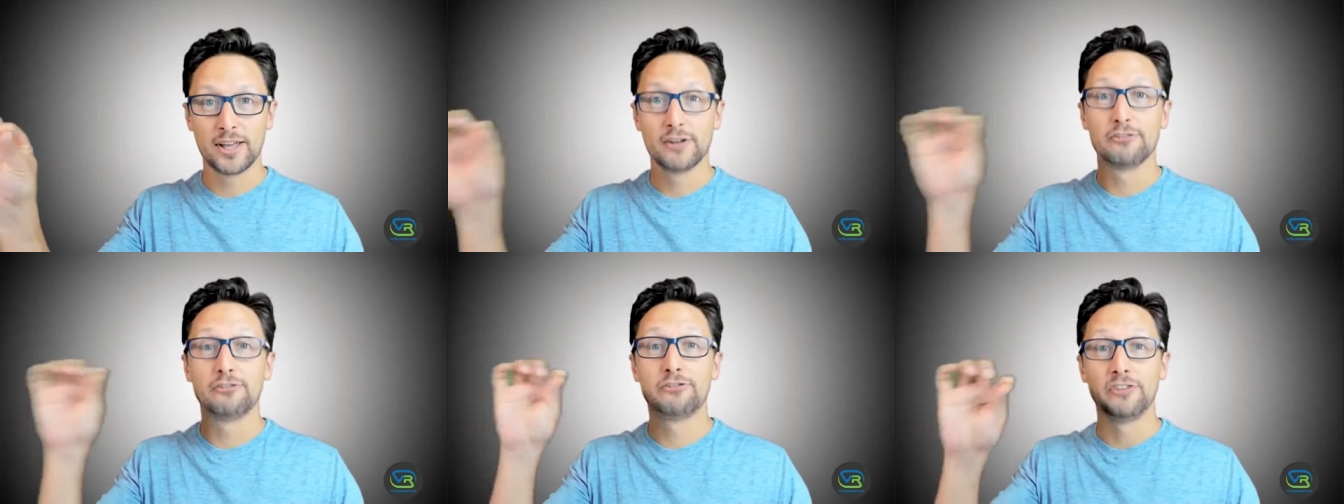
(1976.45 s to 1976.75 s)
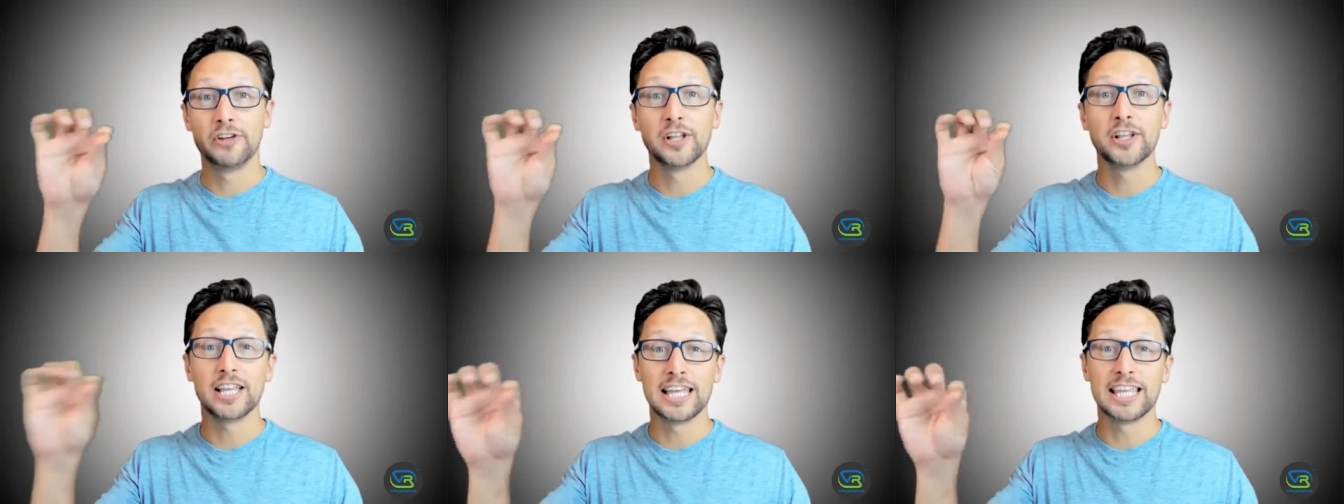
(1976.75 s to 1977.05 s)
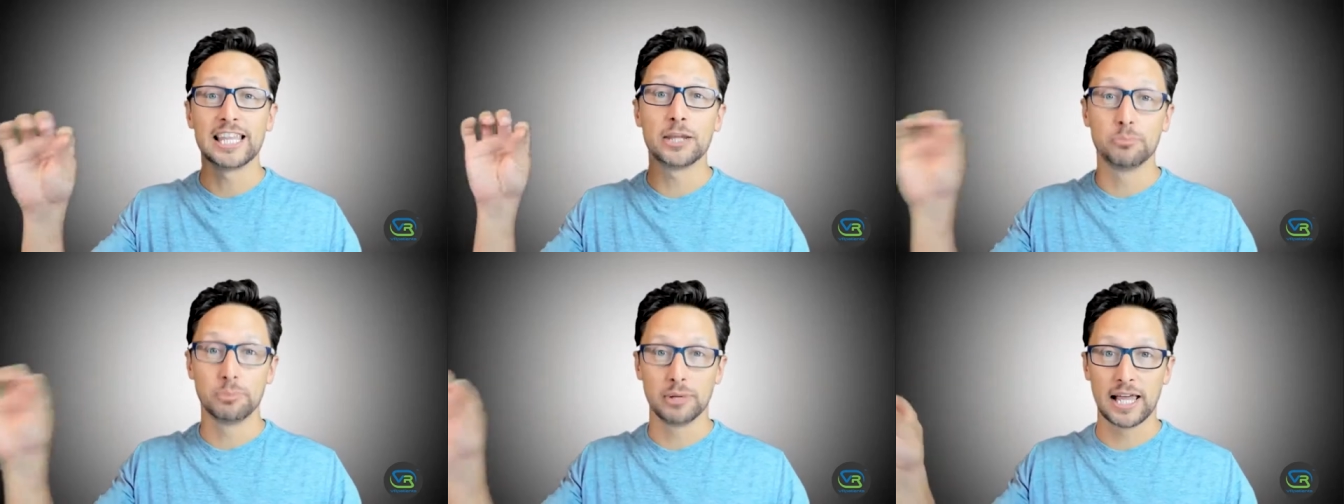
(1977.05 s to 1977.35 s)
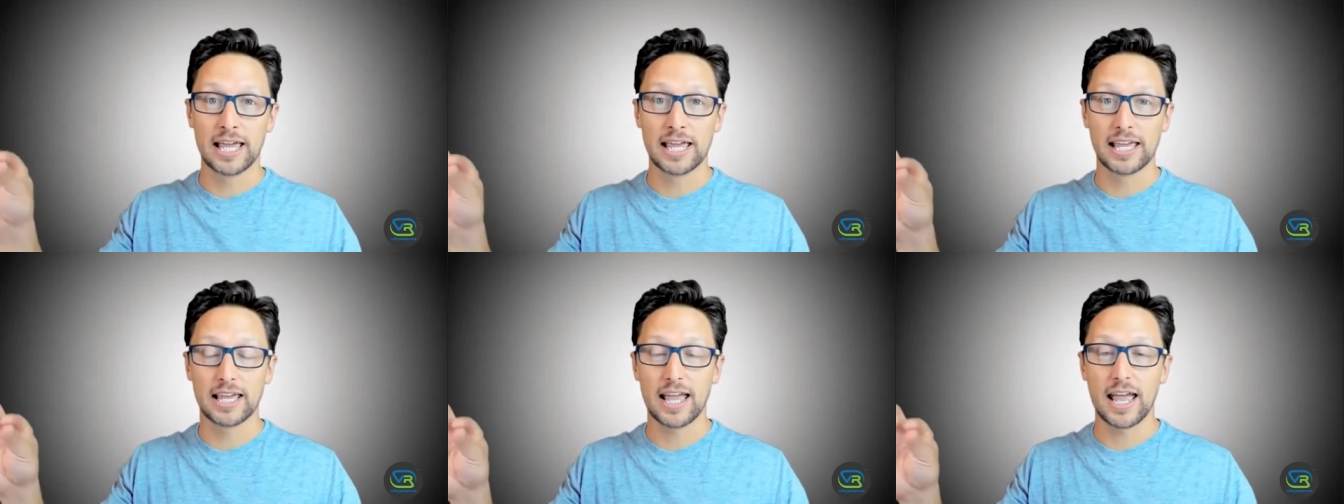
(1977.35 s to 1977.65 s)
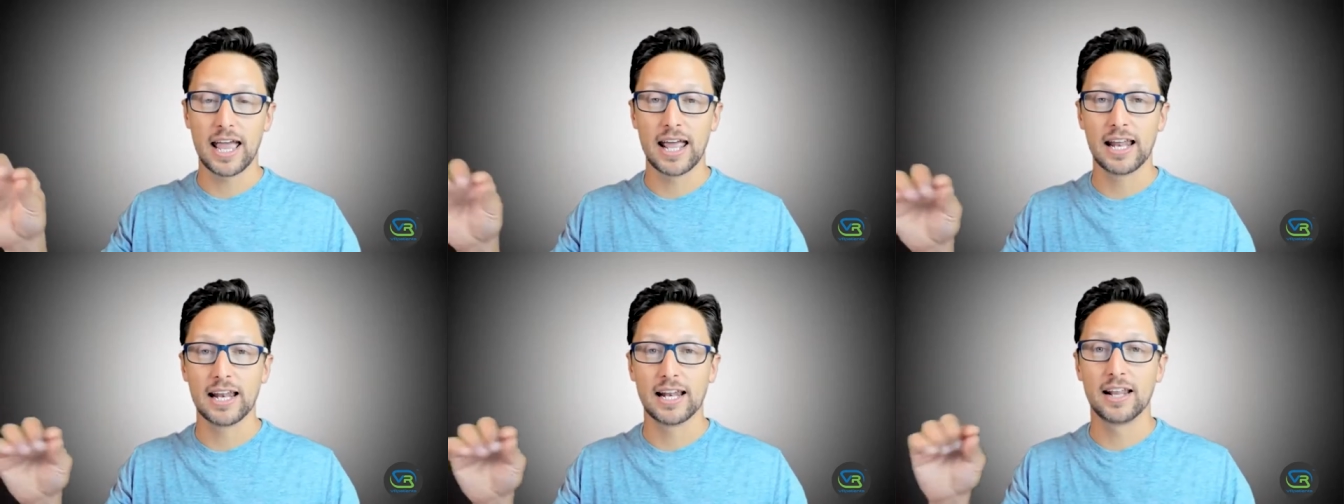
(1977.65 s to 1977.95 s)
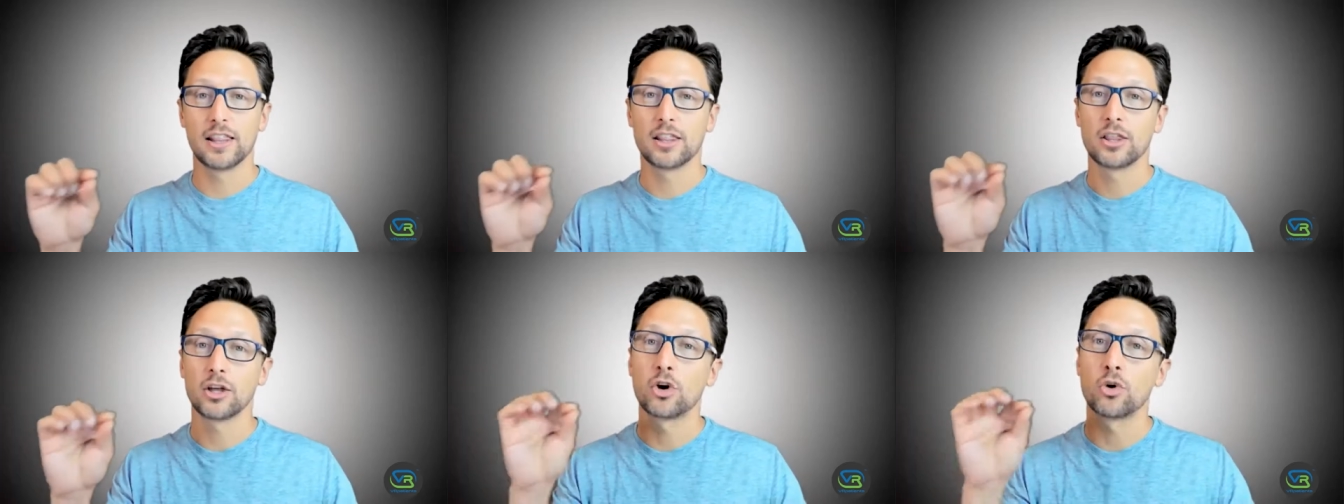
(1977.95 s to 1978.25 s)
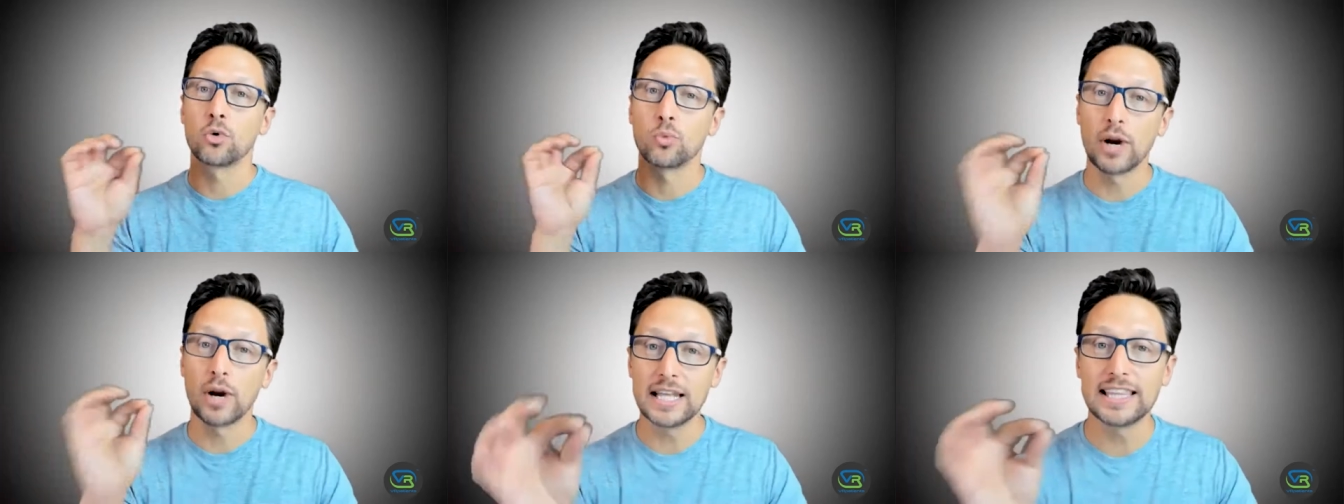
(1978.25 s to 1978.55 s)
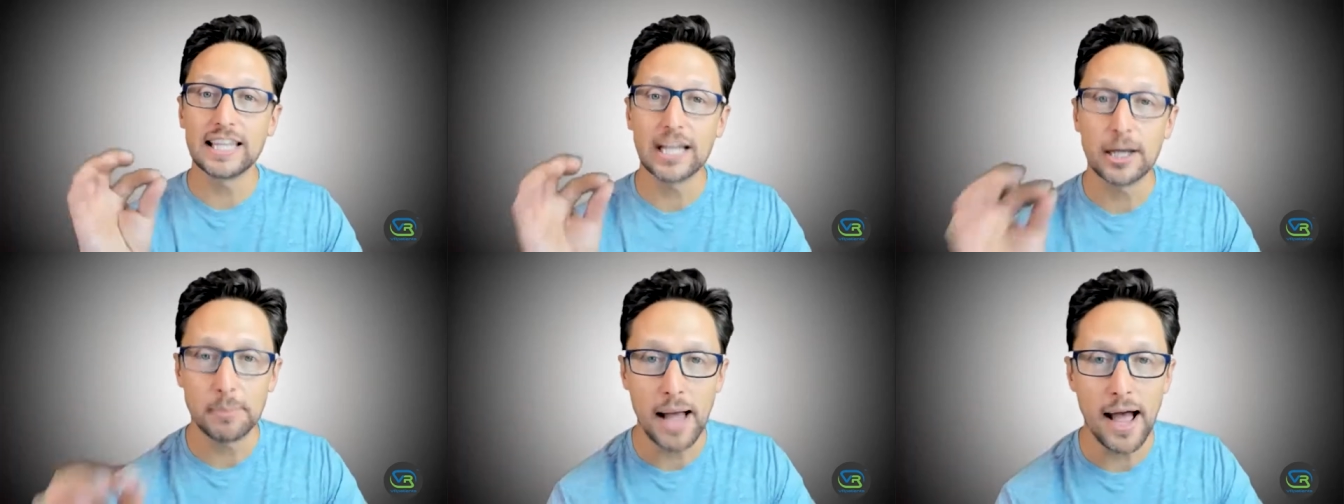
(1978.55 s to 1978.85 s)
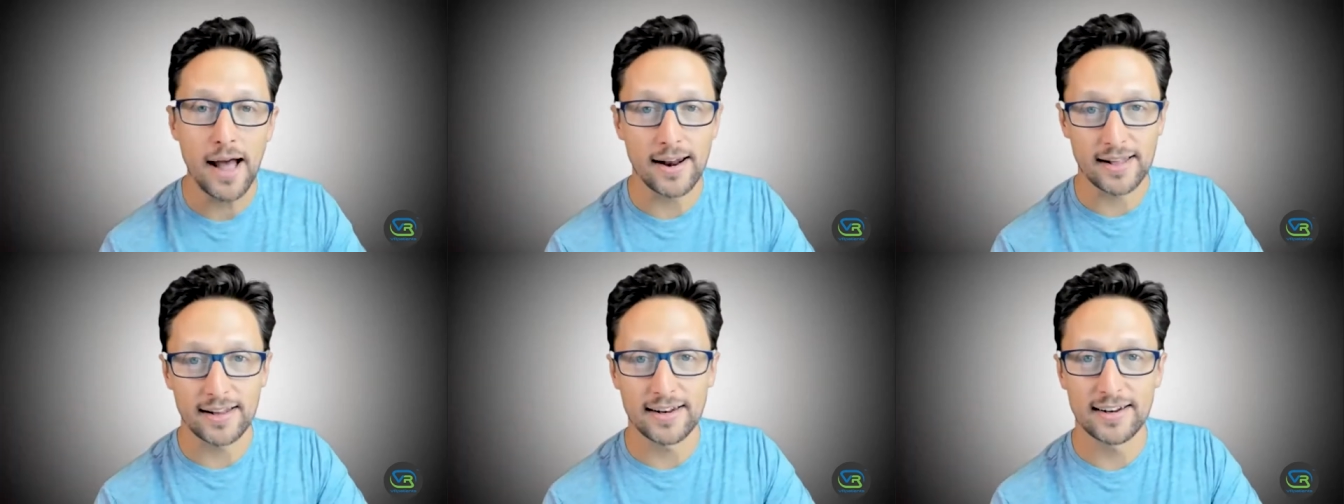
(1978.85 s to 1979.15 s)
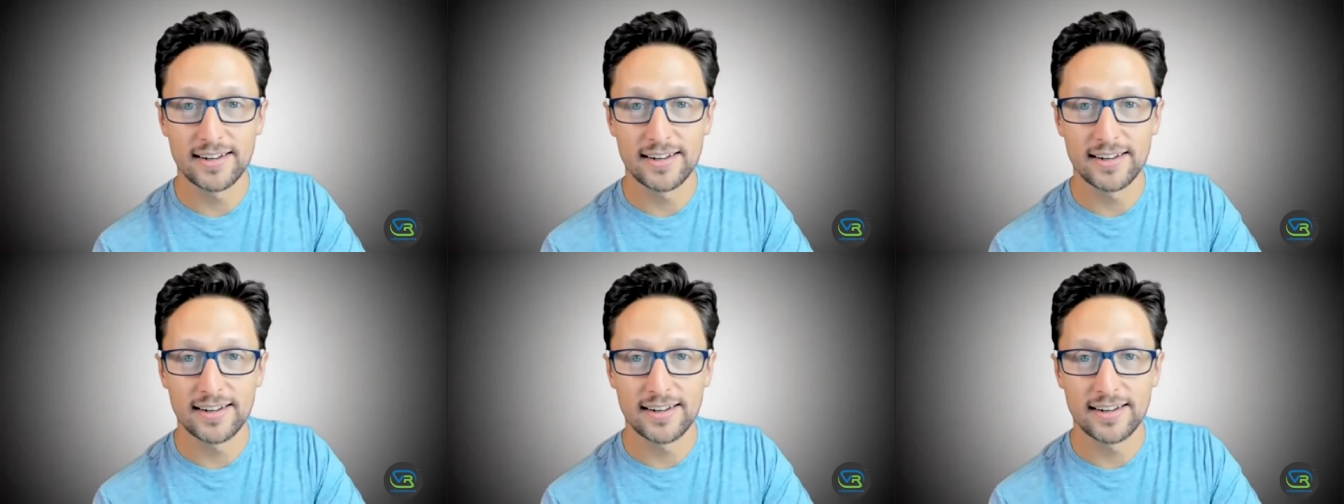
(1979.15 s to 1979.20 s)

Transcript: fill in the blank. And the great thing about it